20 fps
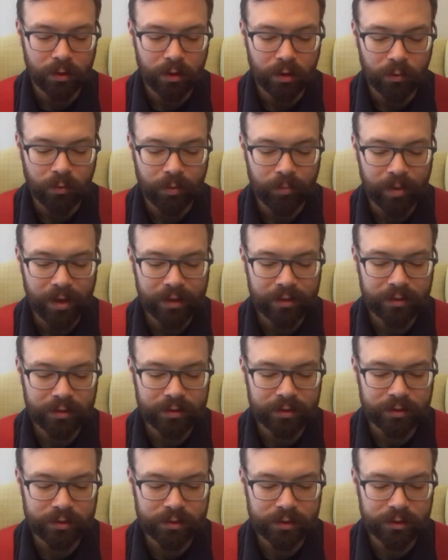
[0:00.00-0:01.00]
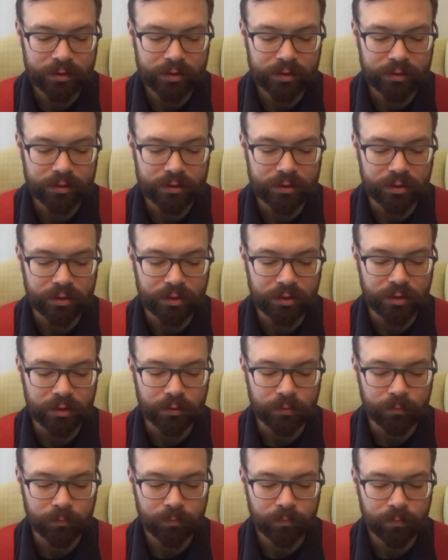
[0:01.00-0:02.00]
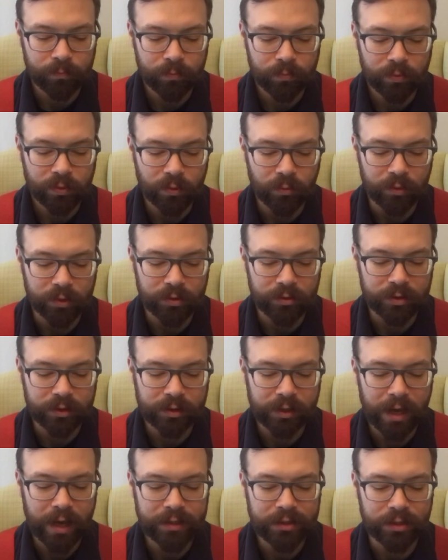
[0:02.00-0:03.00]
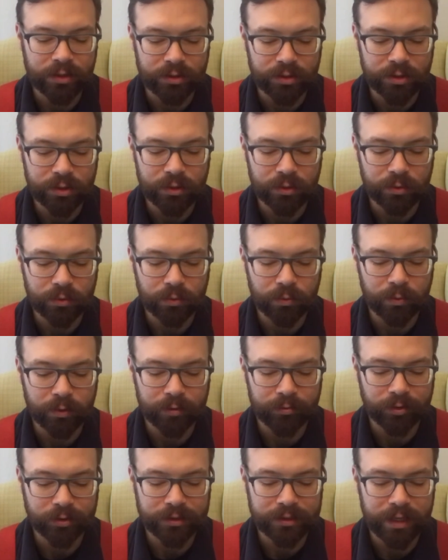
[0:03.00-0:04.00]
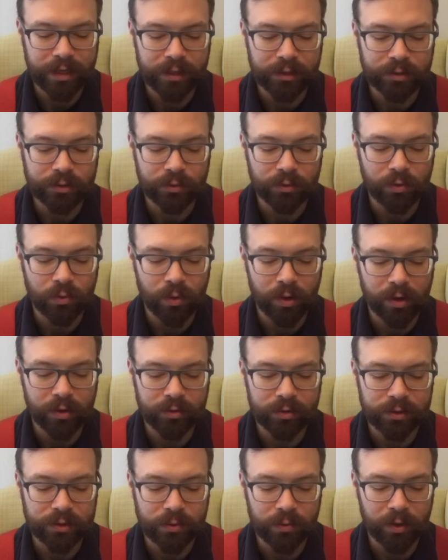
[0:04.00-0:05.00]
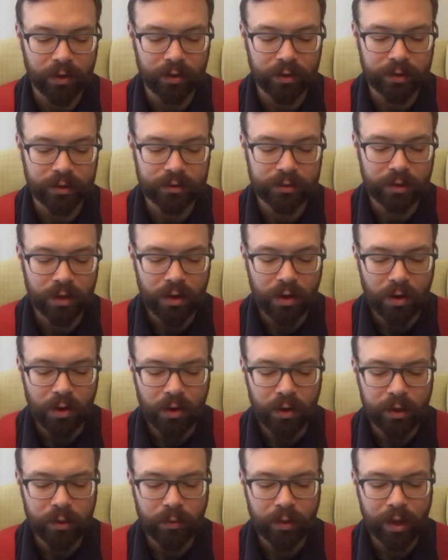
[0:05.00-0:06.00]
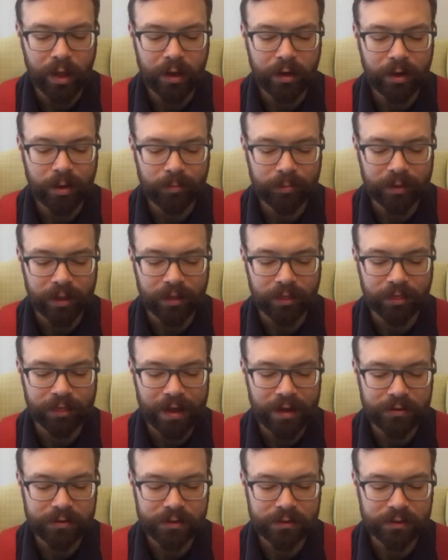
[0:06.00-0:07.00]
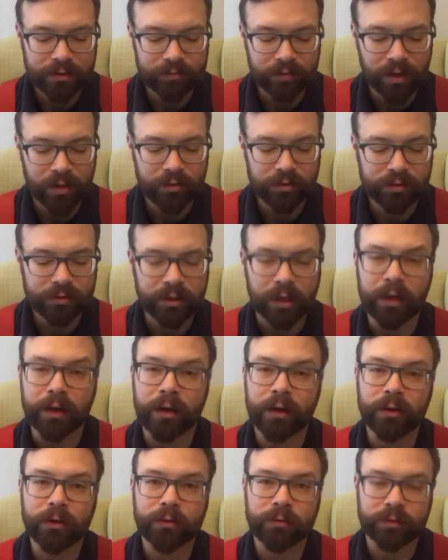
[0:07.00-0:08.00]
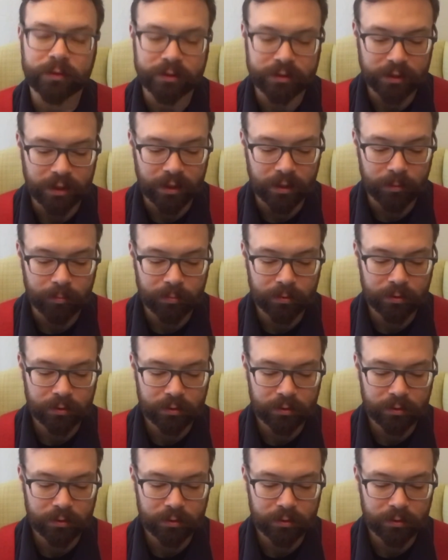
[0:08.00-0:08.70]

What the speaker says: We make the decisions to do. When you decide to do whatever it takes to acquire these qualities, you will end up like thousands of others and go over the top.